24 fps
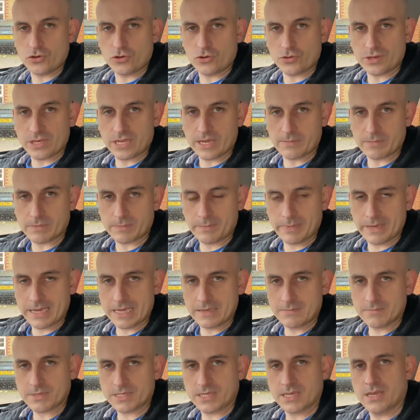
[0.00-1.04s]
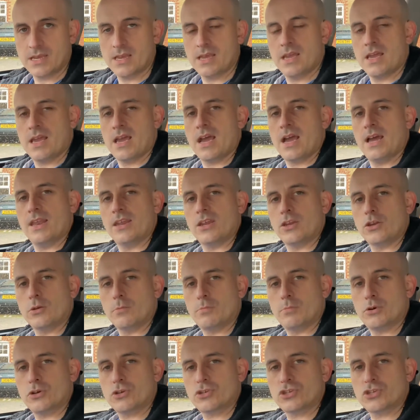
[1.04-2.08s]
dipped beams, and then you
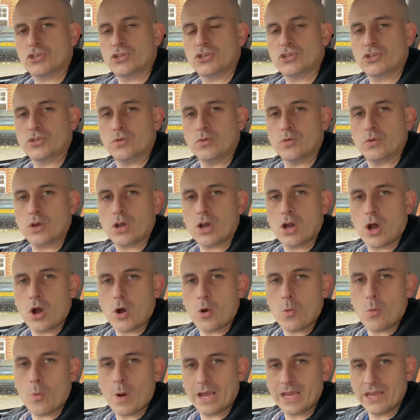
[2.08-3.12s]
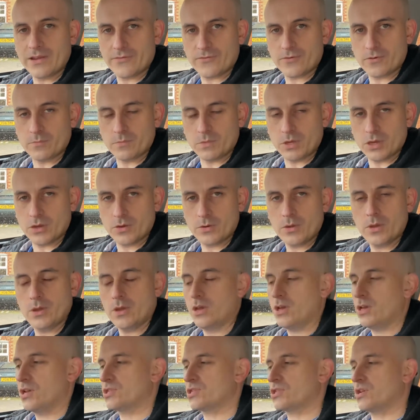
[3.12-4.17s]
push the stalk away from you
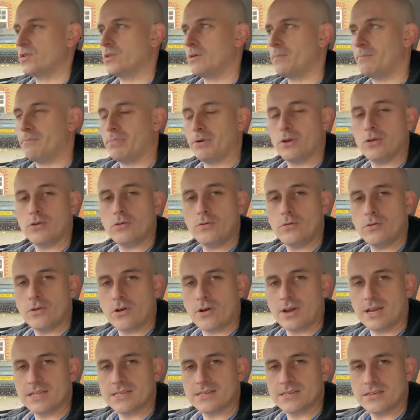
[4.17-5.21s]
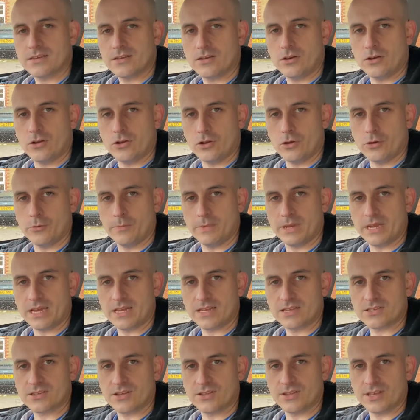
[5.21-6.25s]
so the blue light
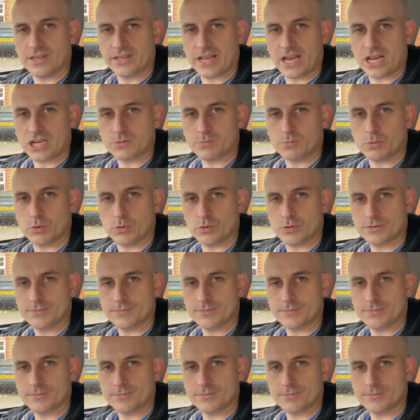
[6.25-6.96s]
illuminates on the dashboard.